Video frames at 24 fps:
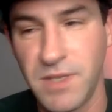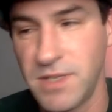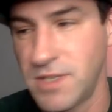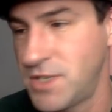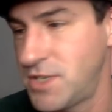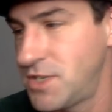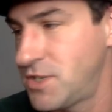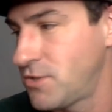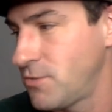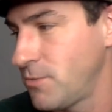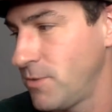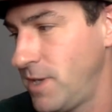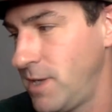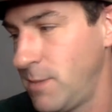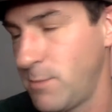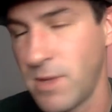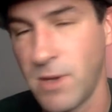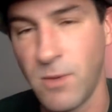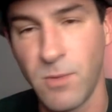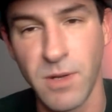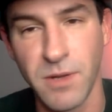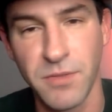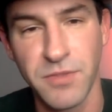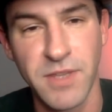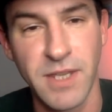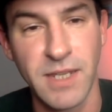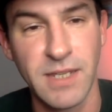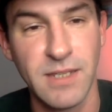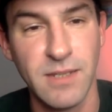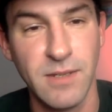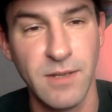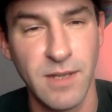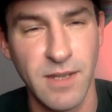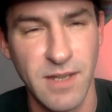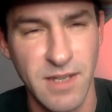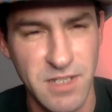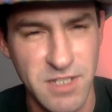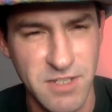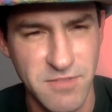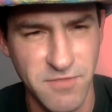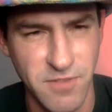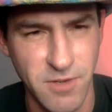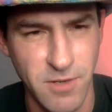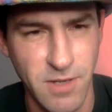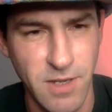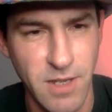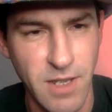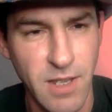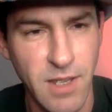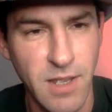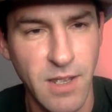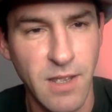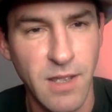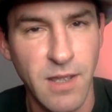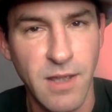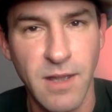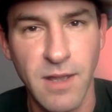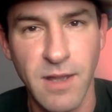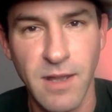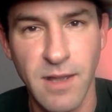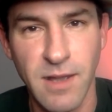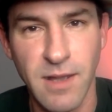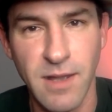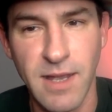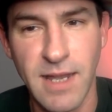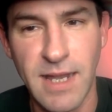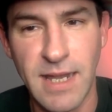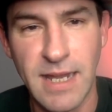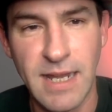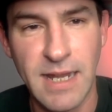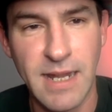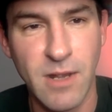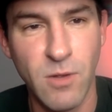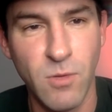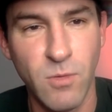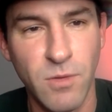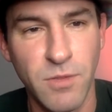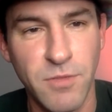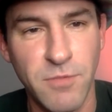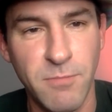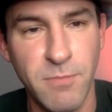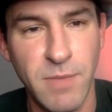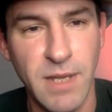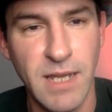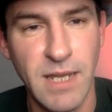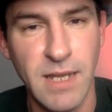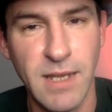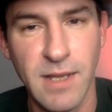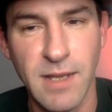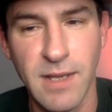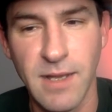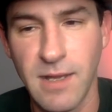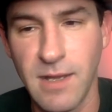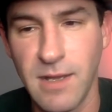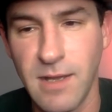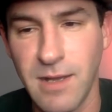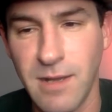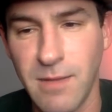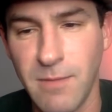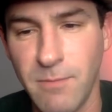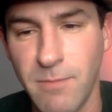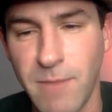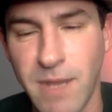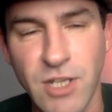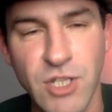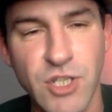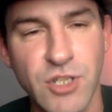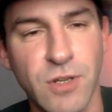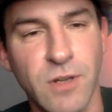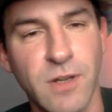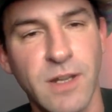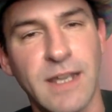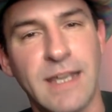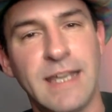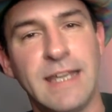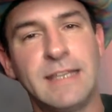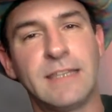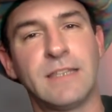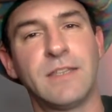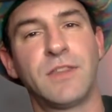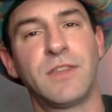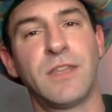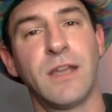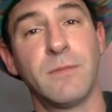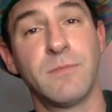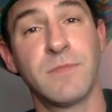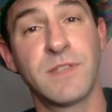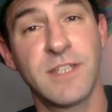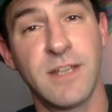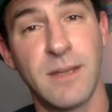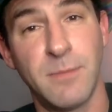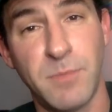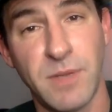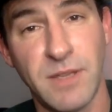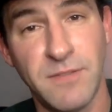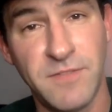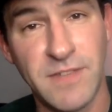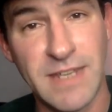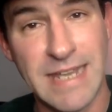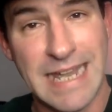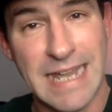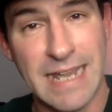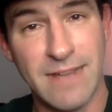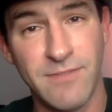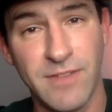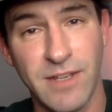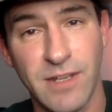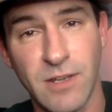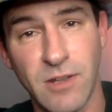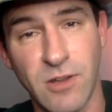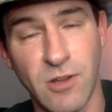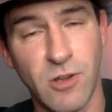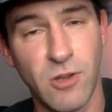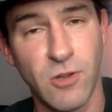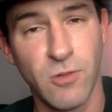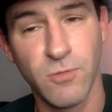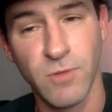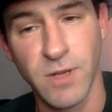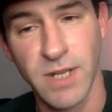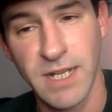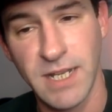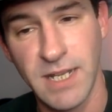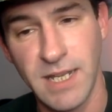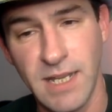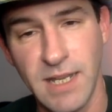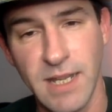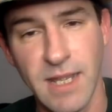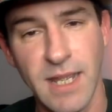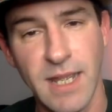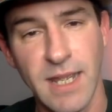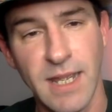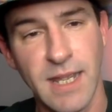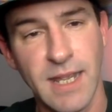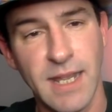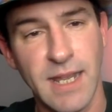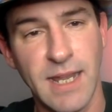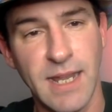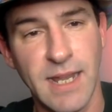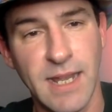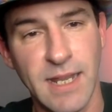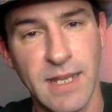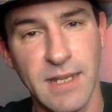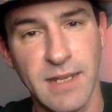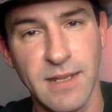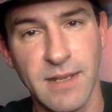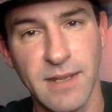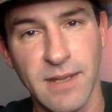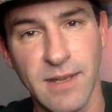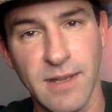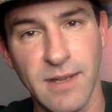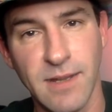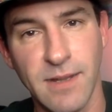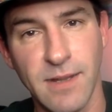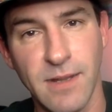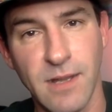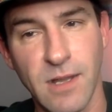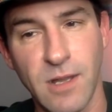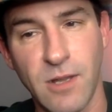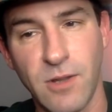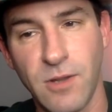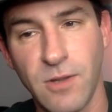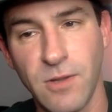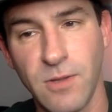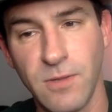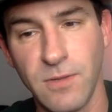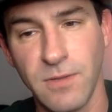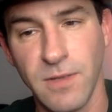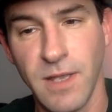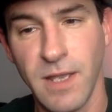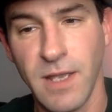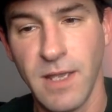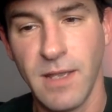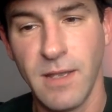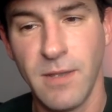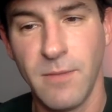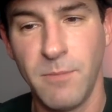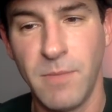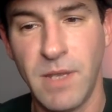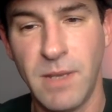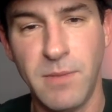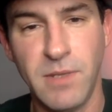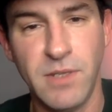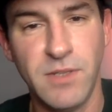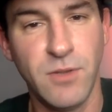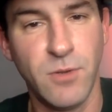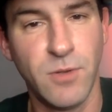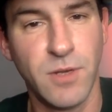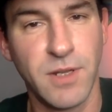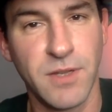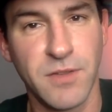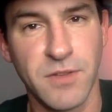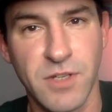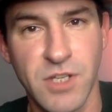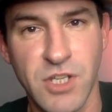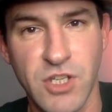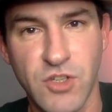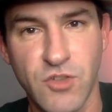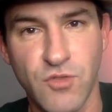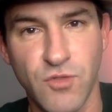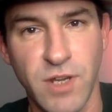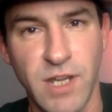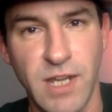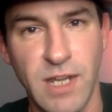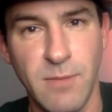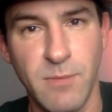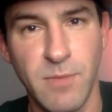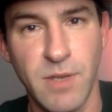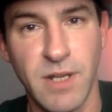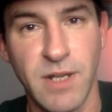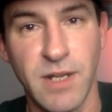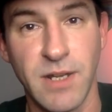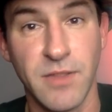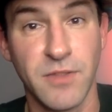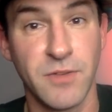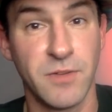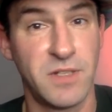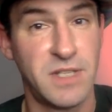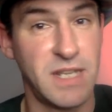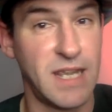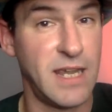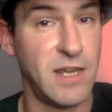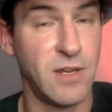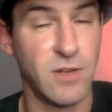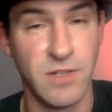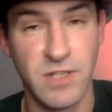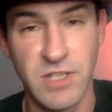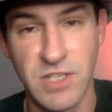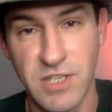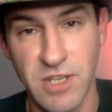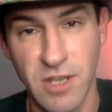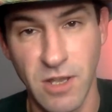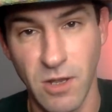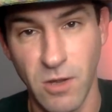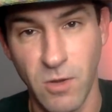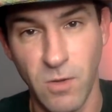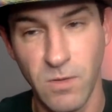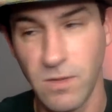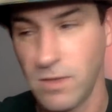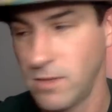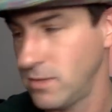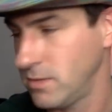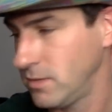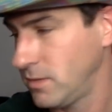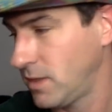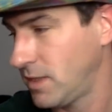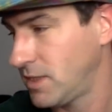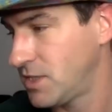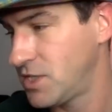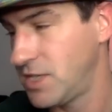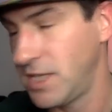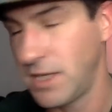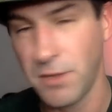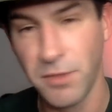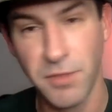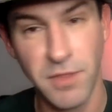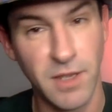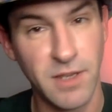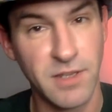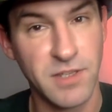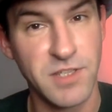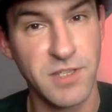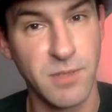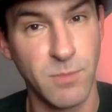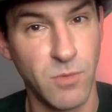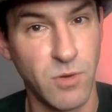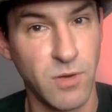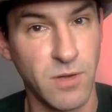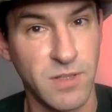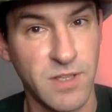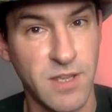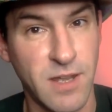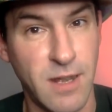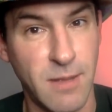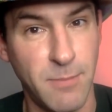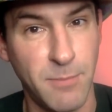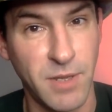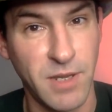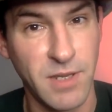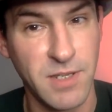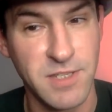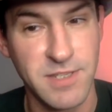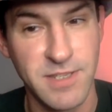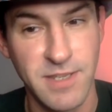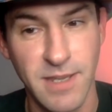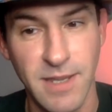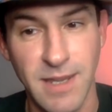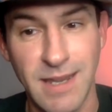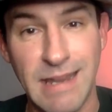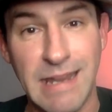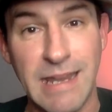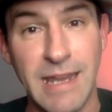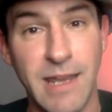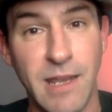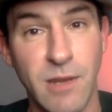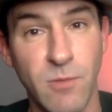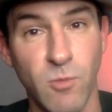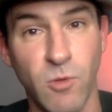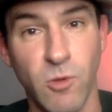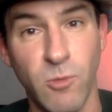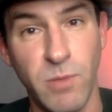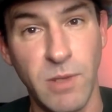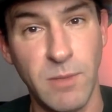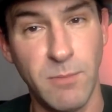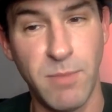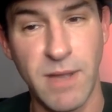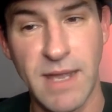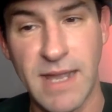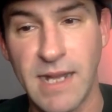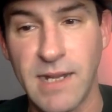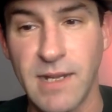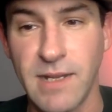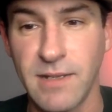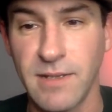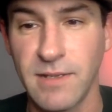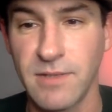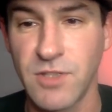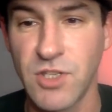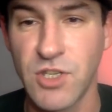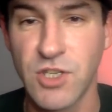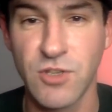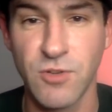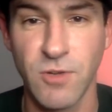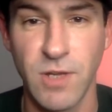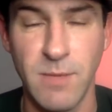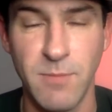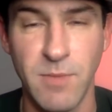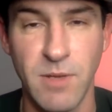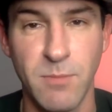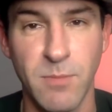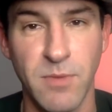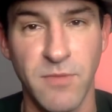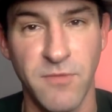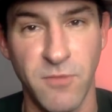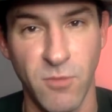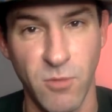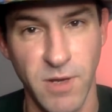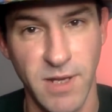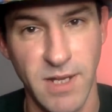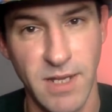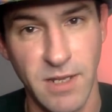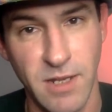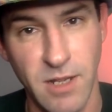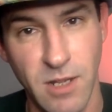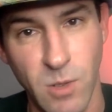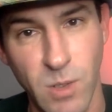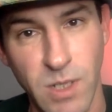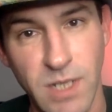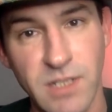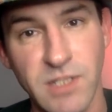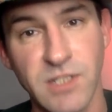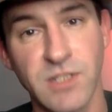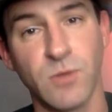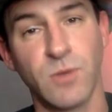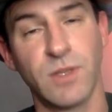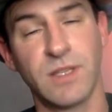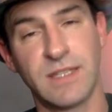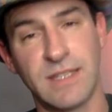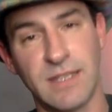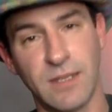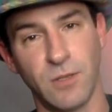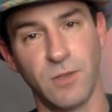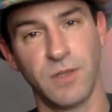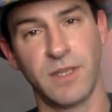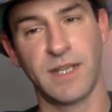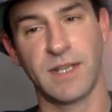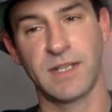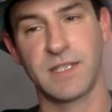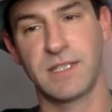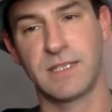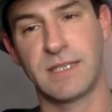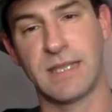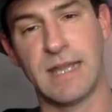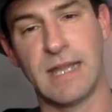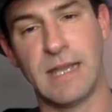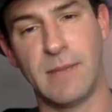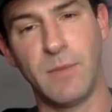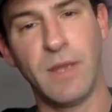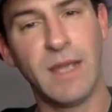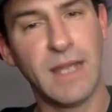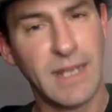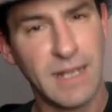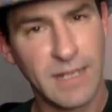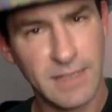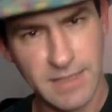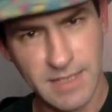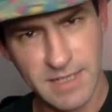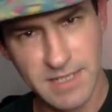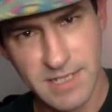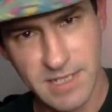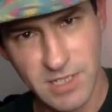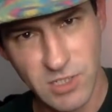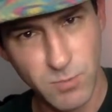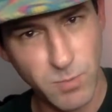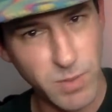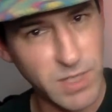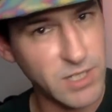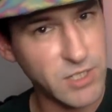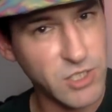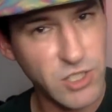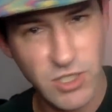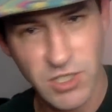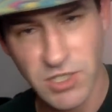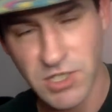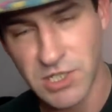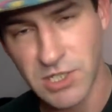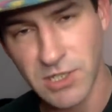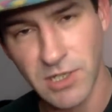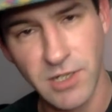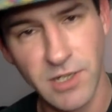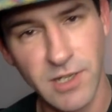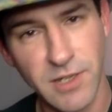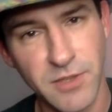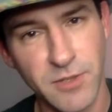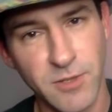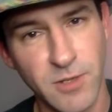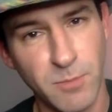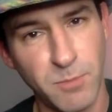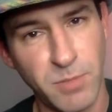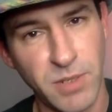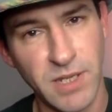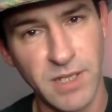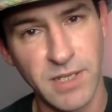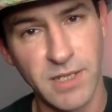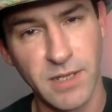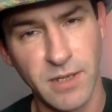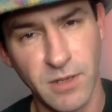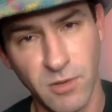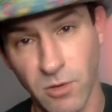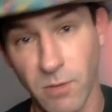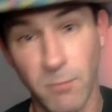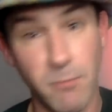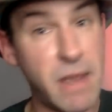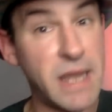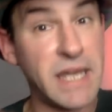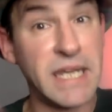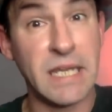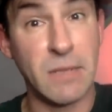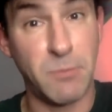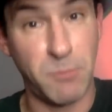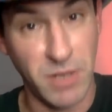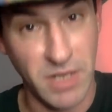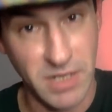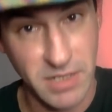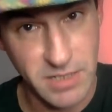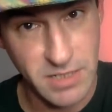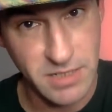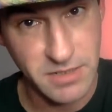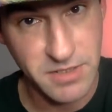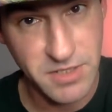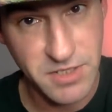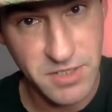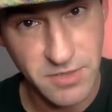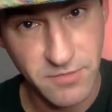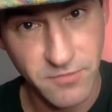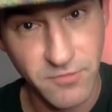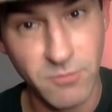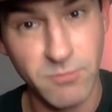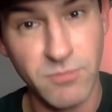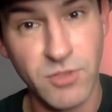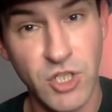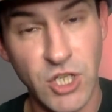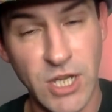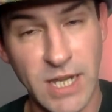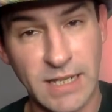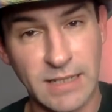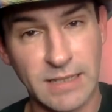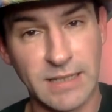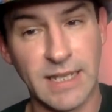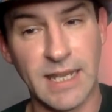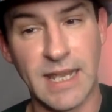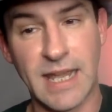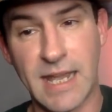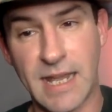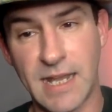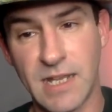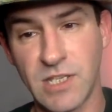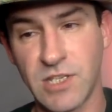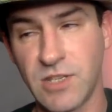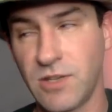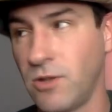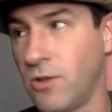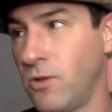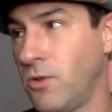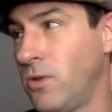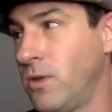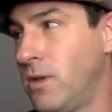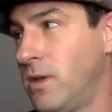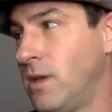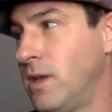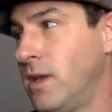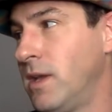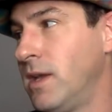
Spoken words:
this stream. I want to thank you guys for hanging out with me. Make sure to hit the thumbs up if you haven't already, and I'll maybe do another stream in another day or so. I just need to think of some more topics, and we'll be back streaming before you know it. So until next time, this has been just another opinion, or many opinions, from Jake the Asshole.